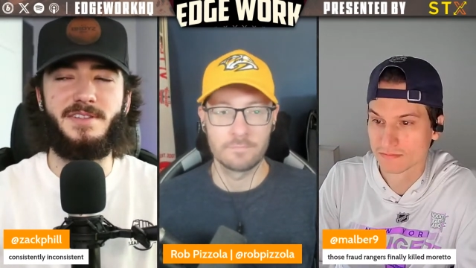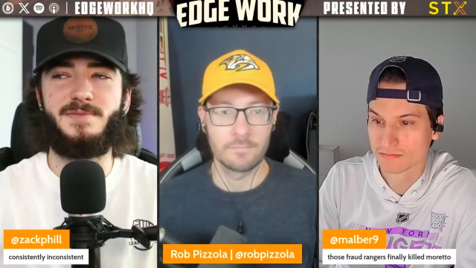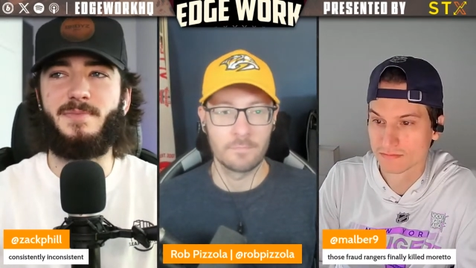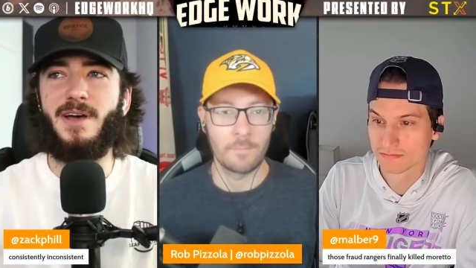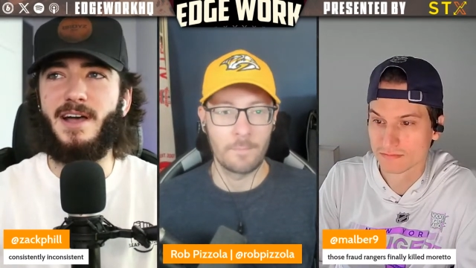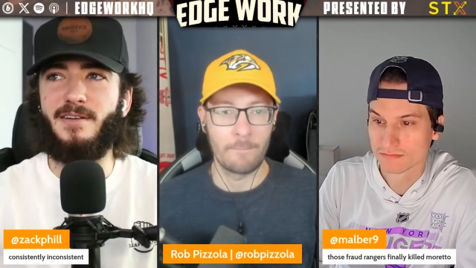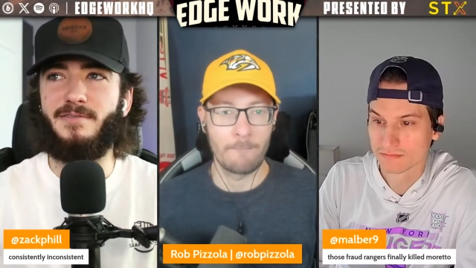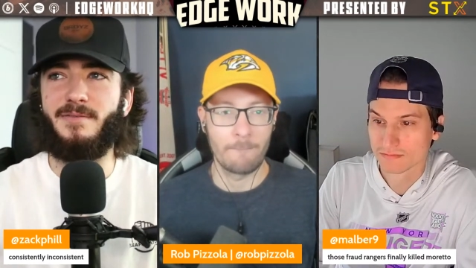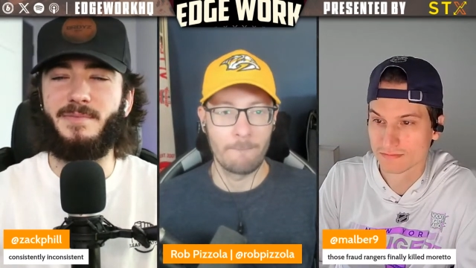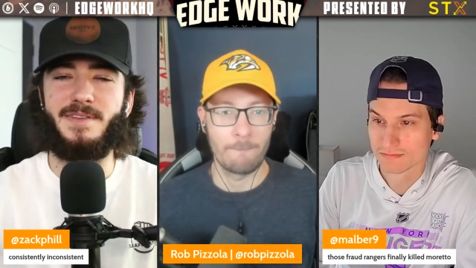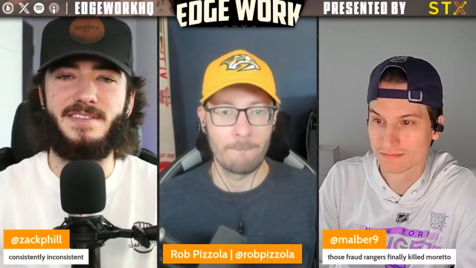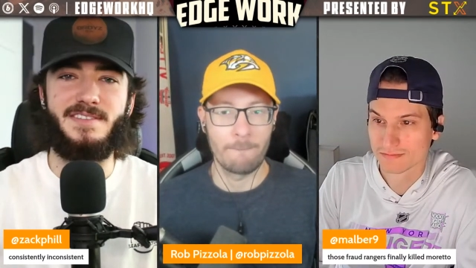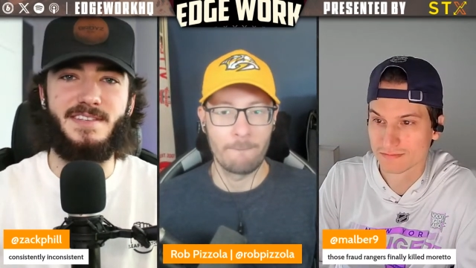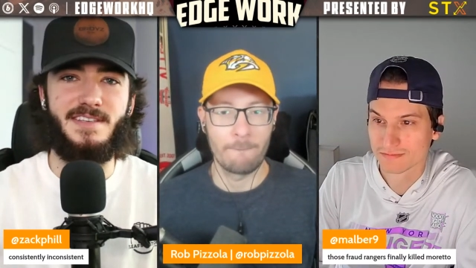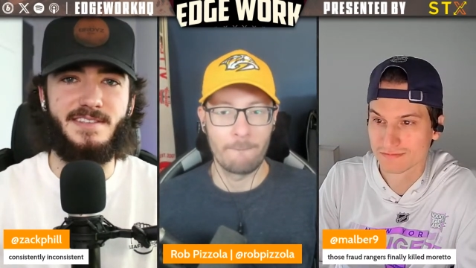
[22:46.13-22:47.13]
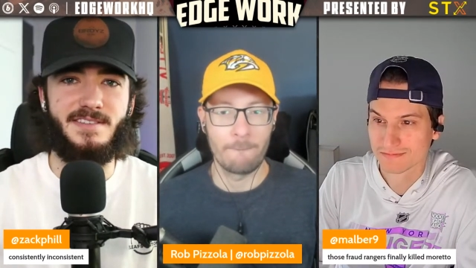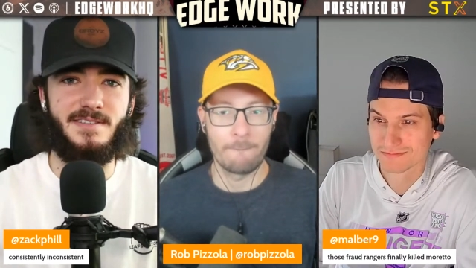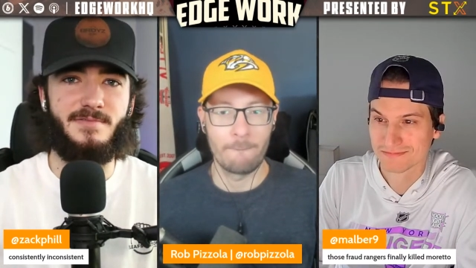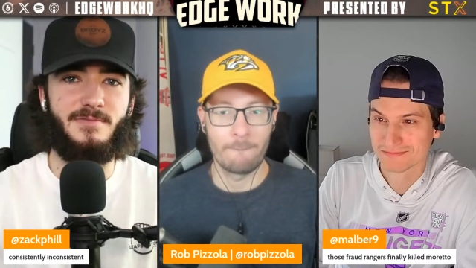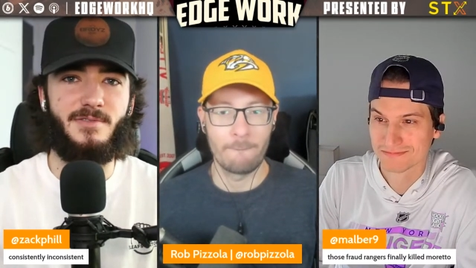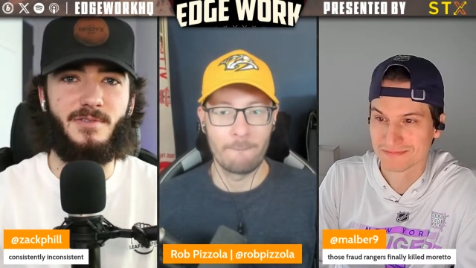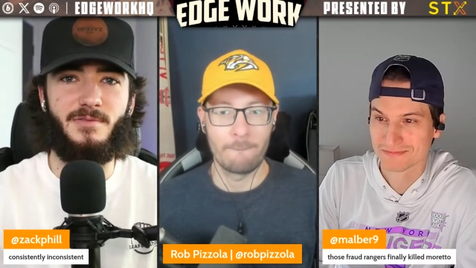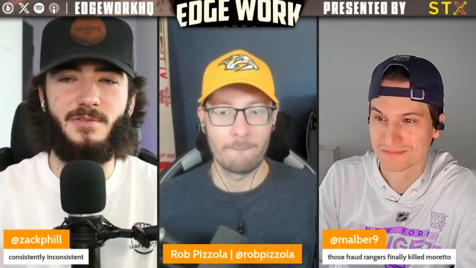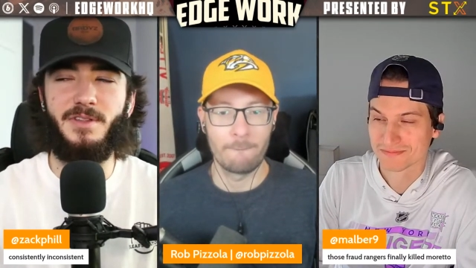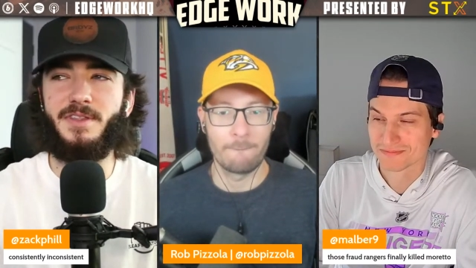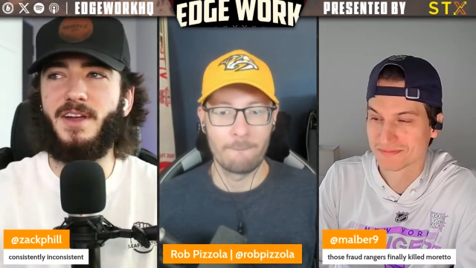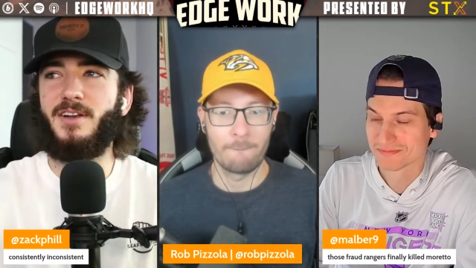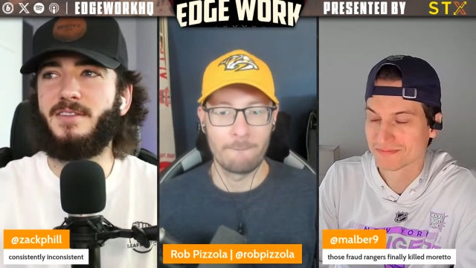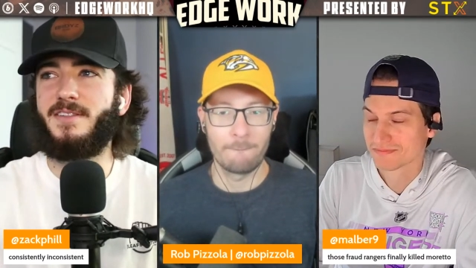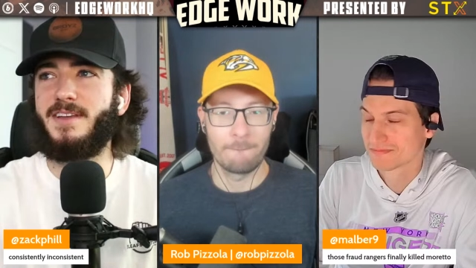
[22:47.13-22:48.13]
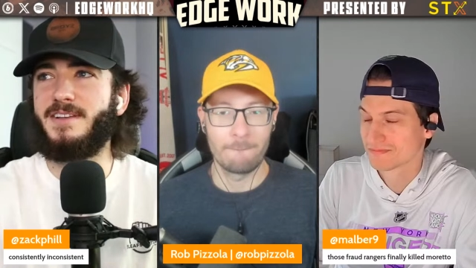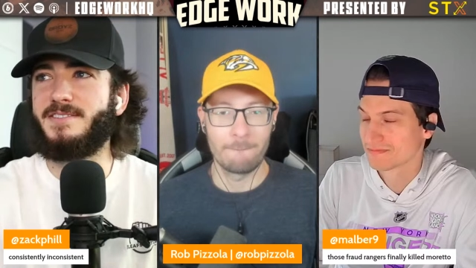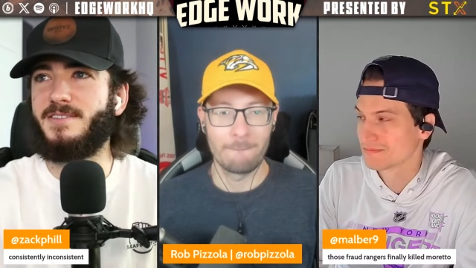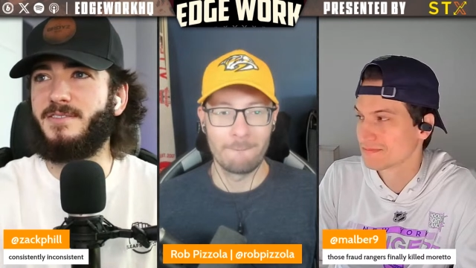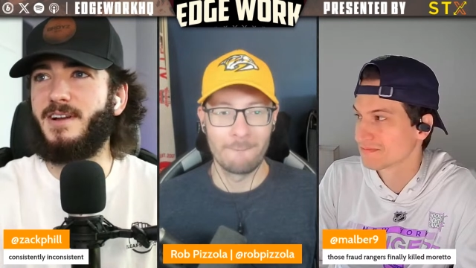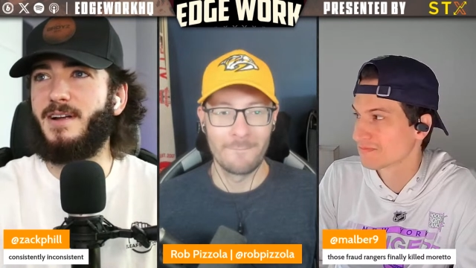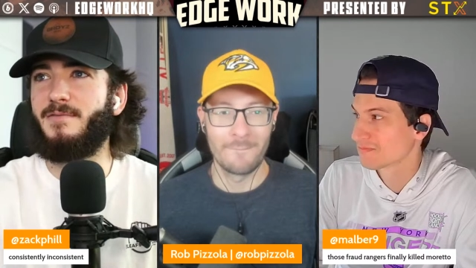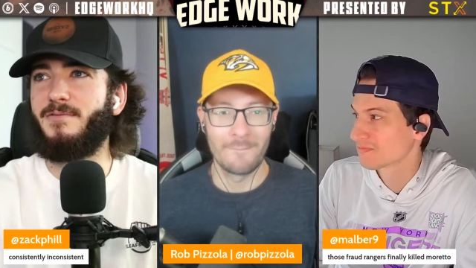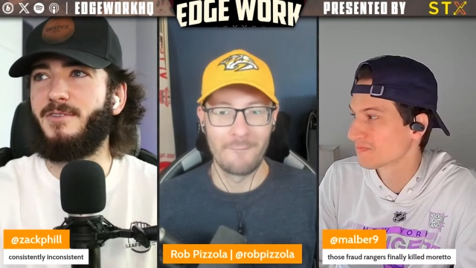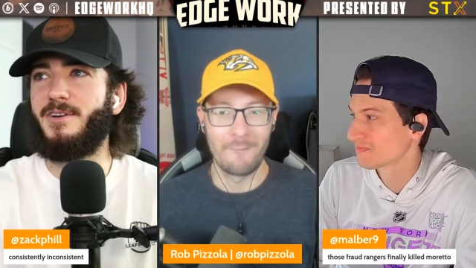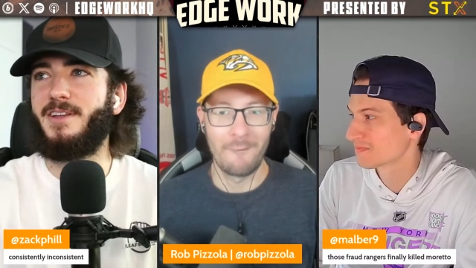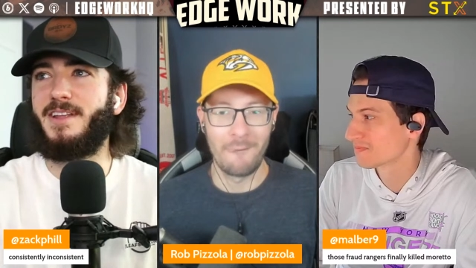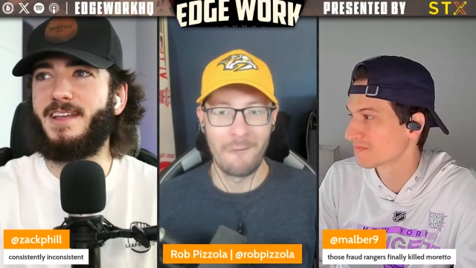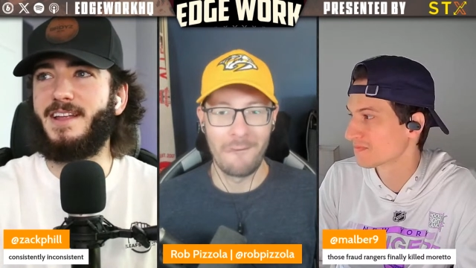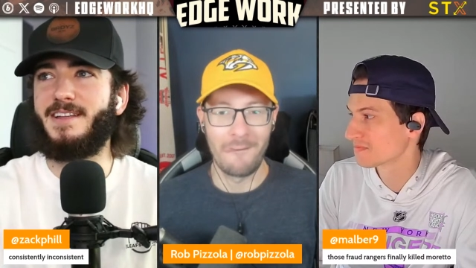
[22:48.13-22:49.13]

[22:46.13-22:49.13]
Speaker 1: back from this season. We'll we'll turn things around for you to get